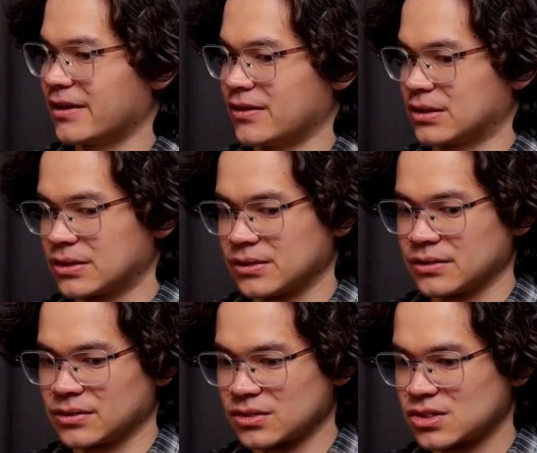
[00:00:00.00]
I think
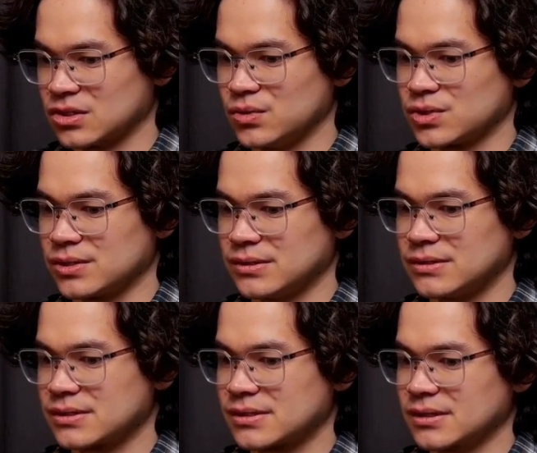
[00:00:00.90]
the
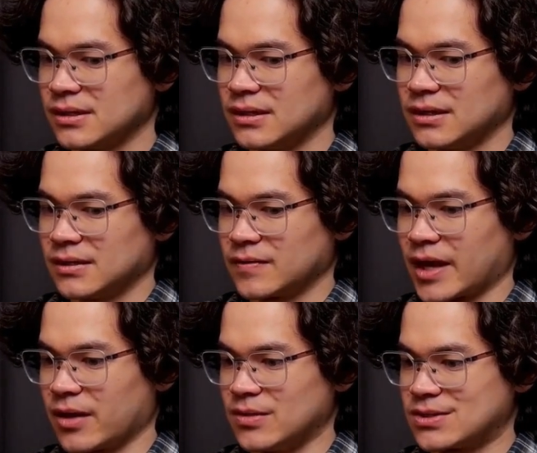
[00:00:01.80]
solutions
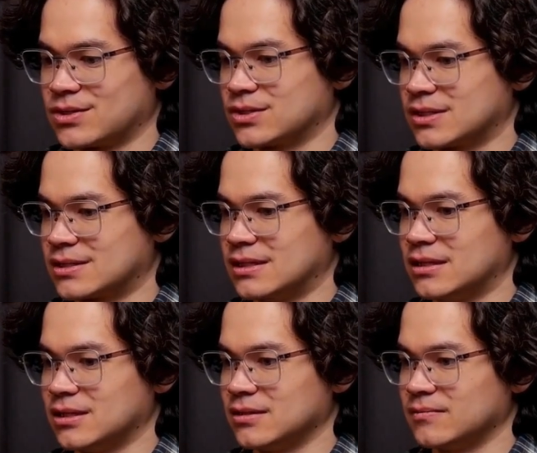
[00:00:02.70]
that we can start to
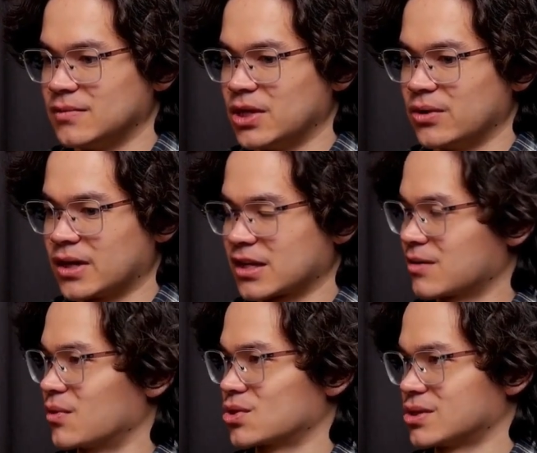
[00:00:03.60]
see, get
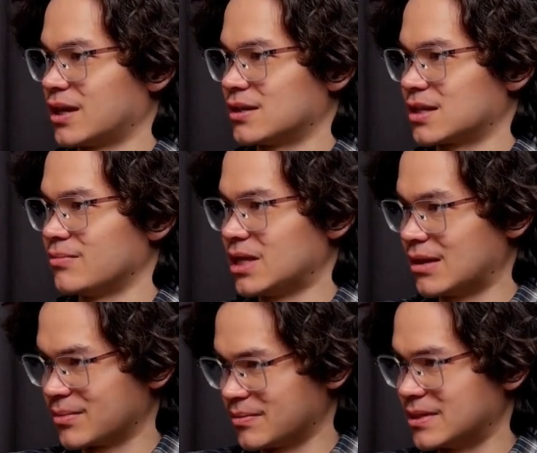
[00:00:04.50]
commercialized and
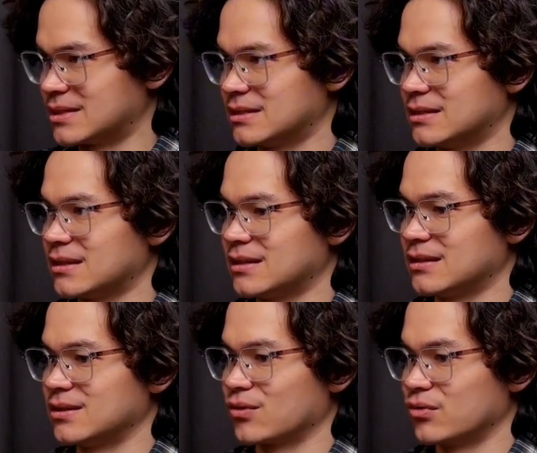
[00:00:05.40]
be implemented
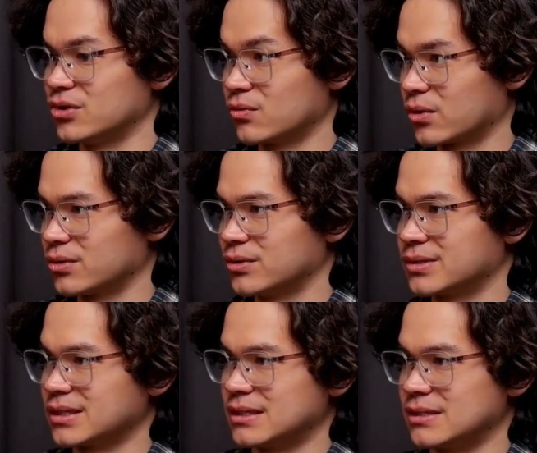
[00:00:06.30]
in the real
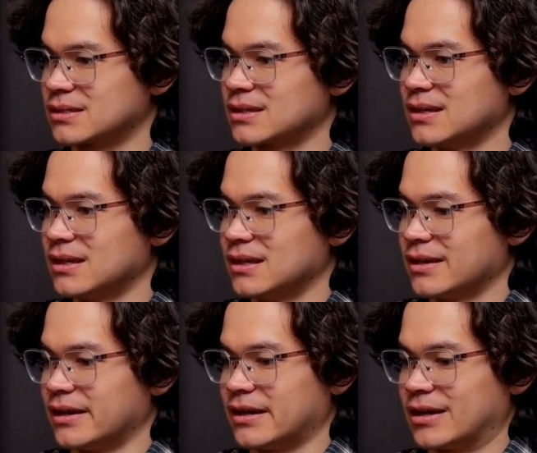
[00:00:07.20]
world is
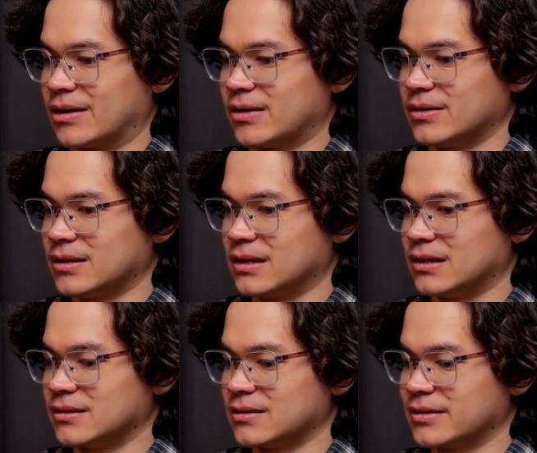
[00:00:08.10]

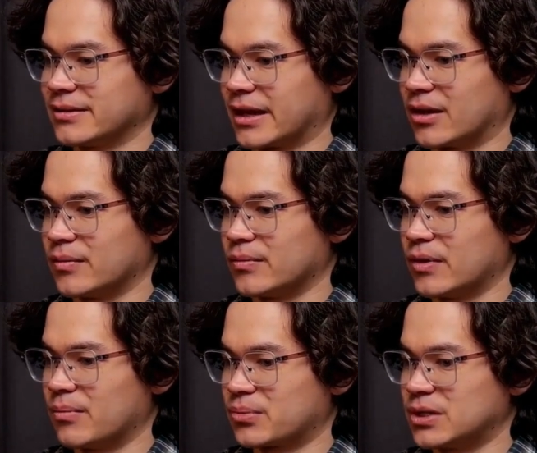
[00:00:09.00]
like
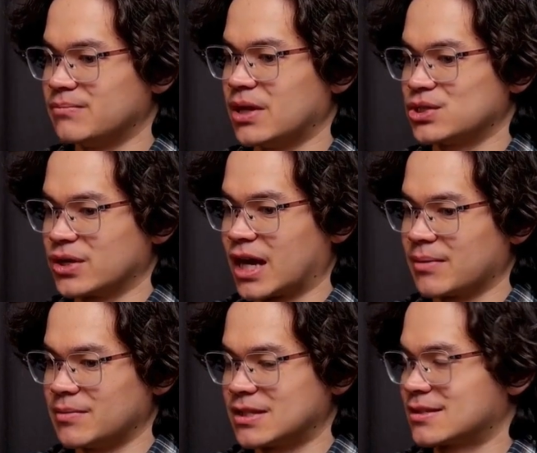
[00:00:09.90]
a pretty major
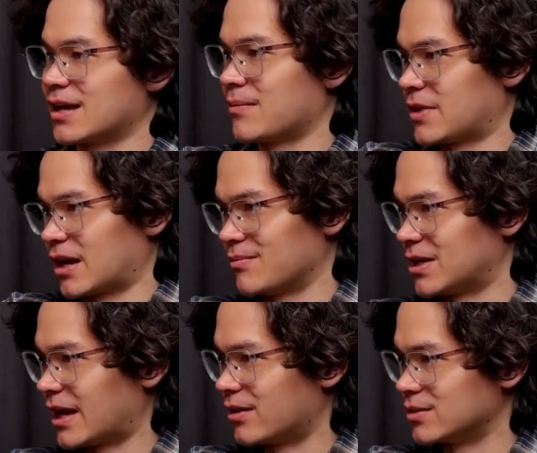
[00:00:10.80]
gap. I mean, that's the gap that I'm
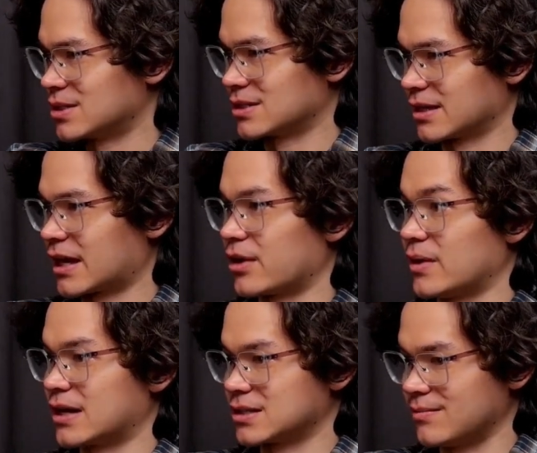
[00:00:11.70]
in now, which is like, how do
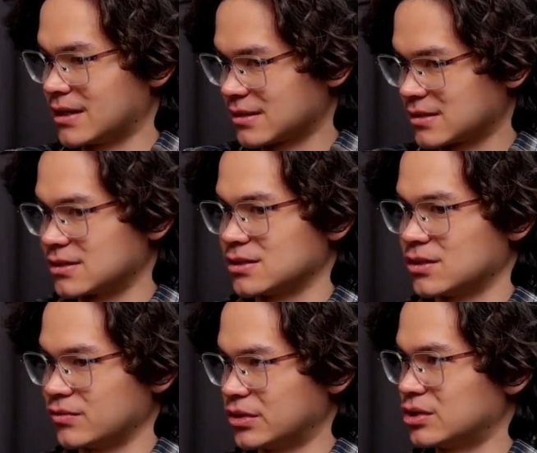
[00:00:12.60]
we actually make this
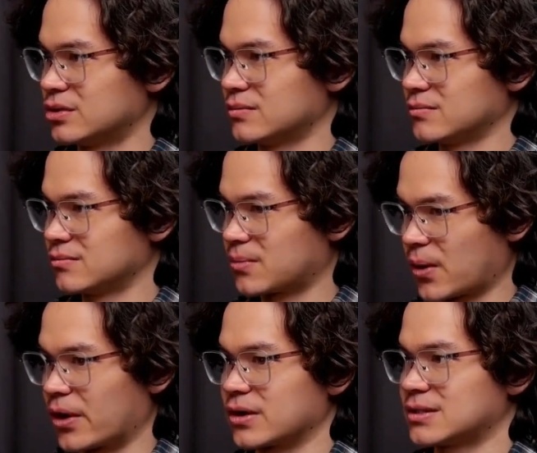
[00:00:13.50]
into a real
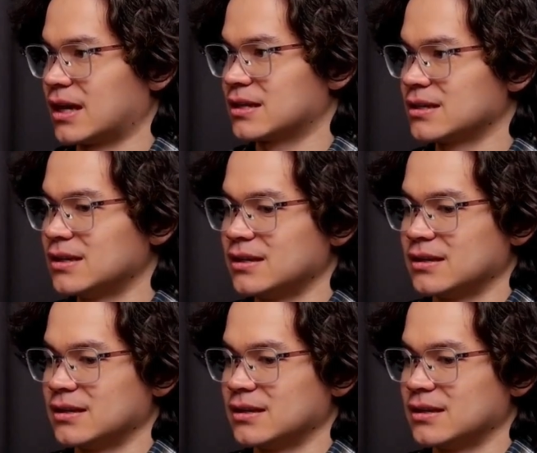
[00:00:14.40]
product that